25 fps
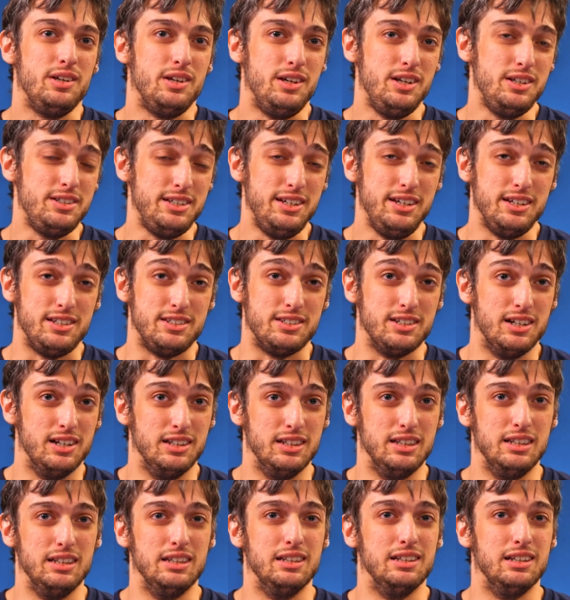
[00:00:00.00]
it takes a
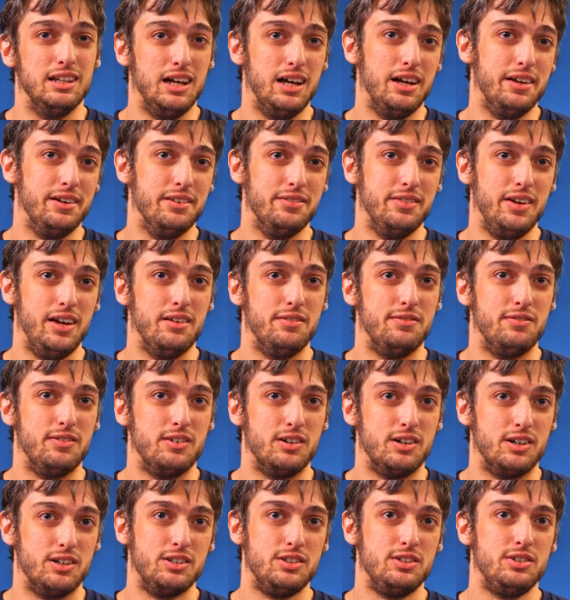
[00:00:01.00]
lot of
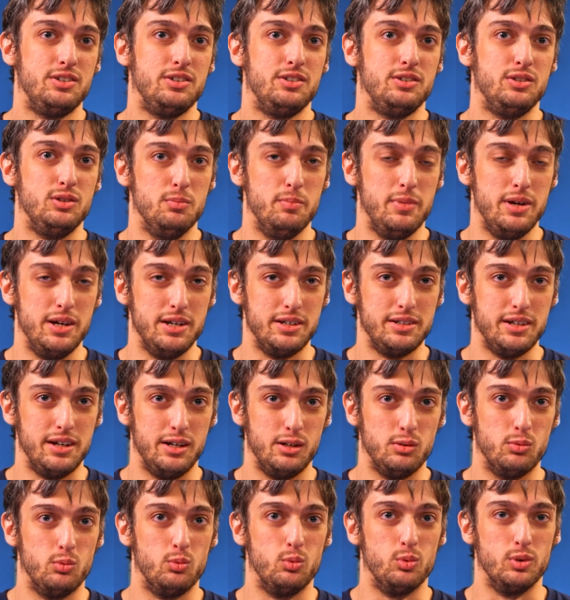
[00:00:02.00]
effort to make
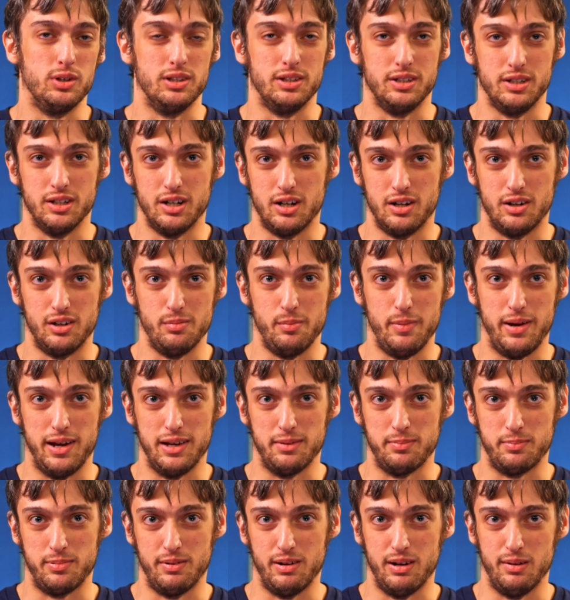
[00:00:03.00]
a really hard
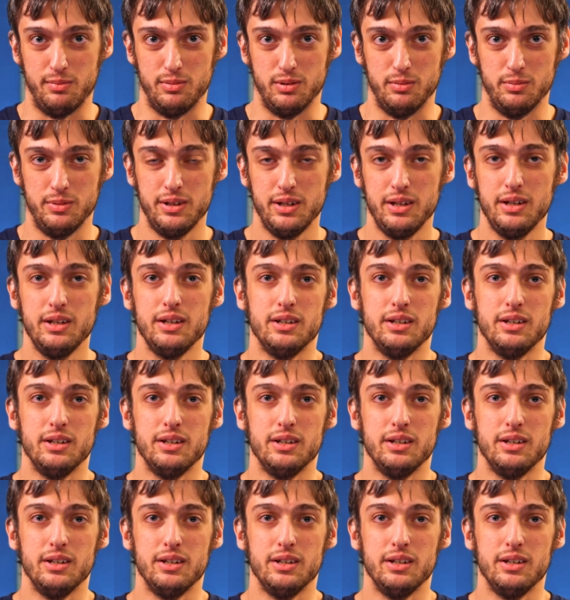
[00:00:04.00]
math problem,